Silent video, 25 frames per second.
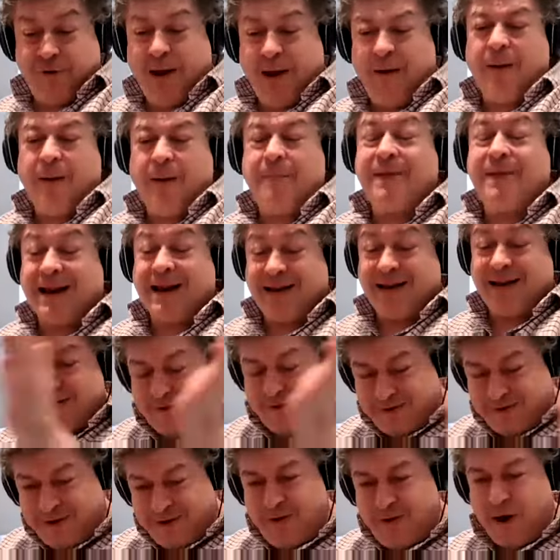That's
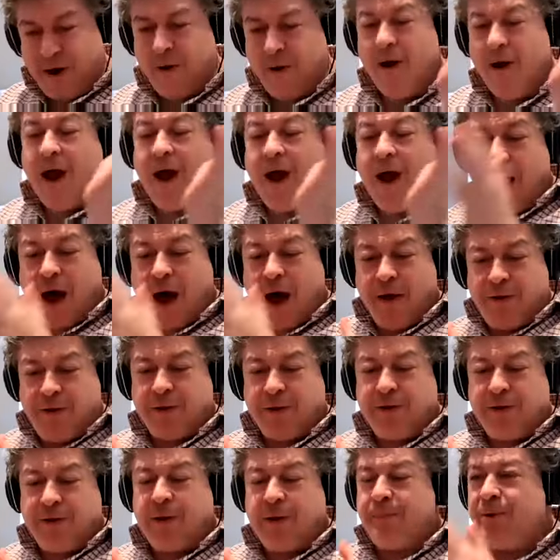you know uh, the
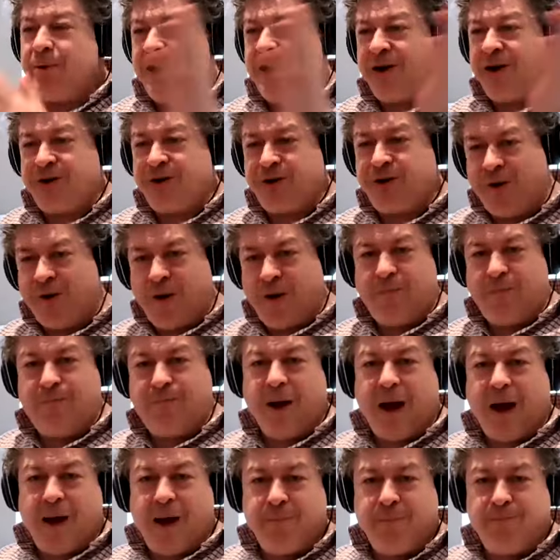the British, you know,
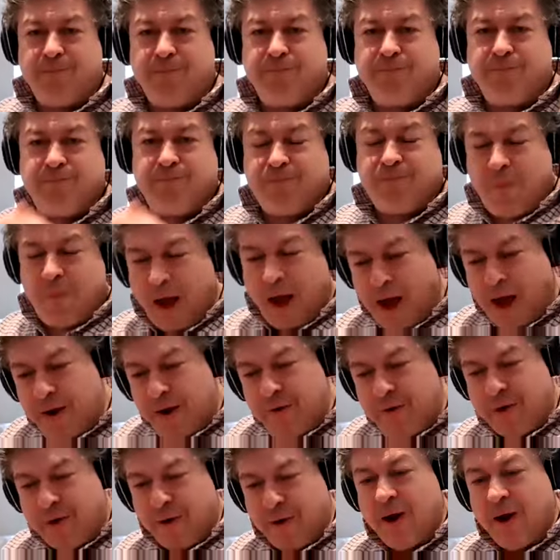um, uh, you
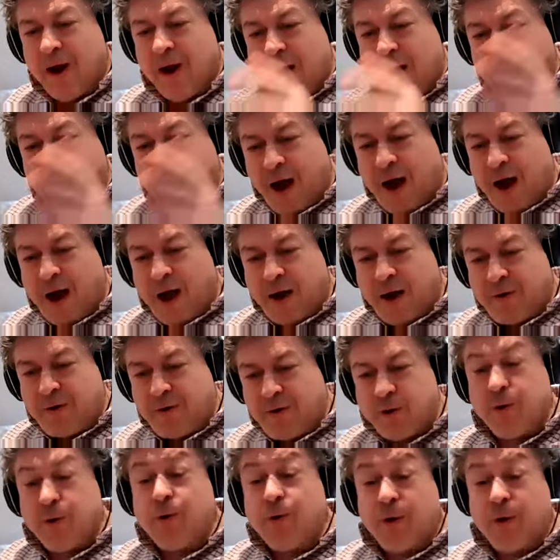know uh,
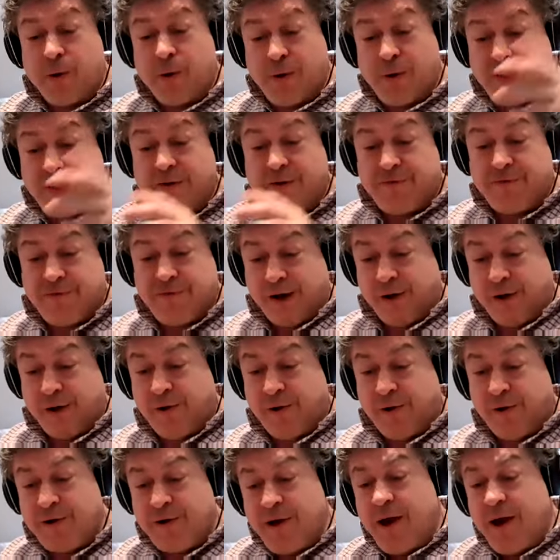guru in the field,
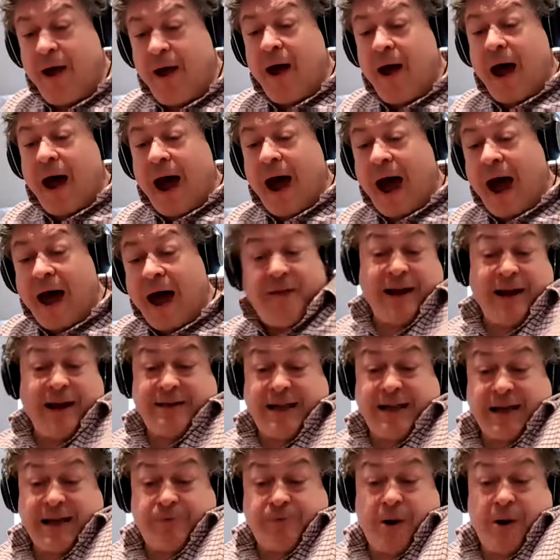and that's
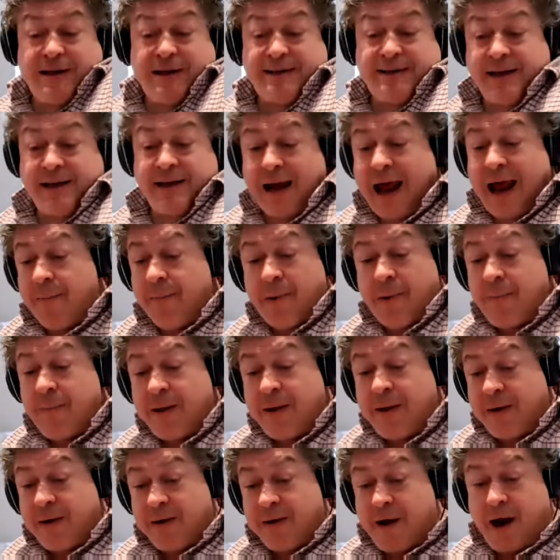that's what I still am. I
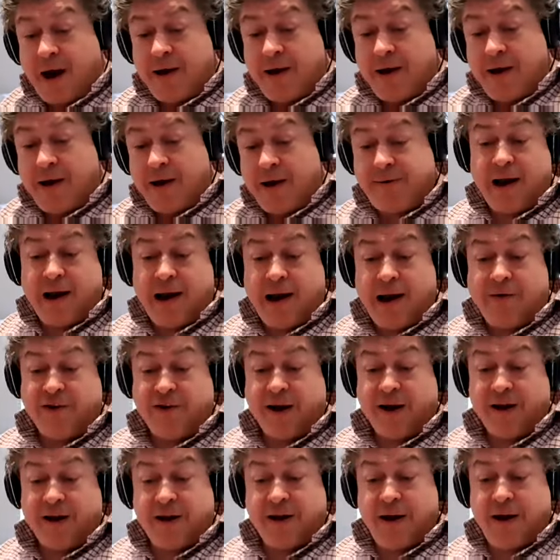mean, I I, loved
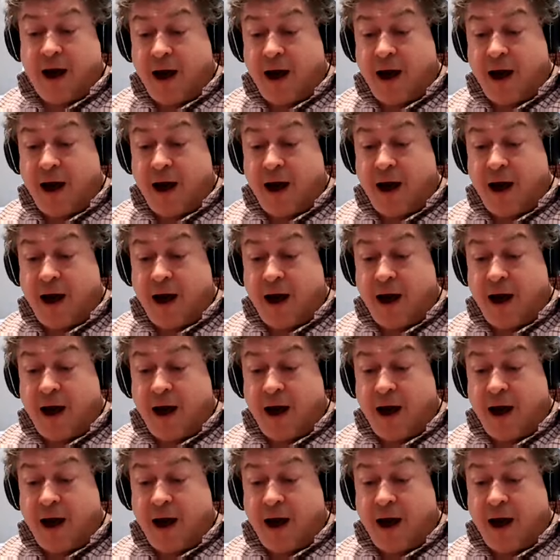it.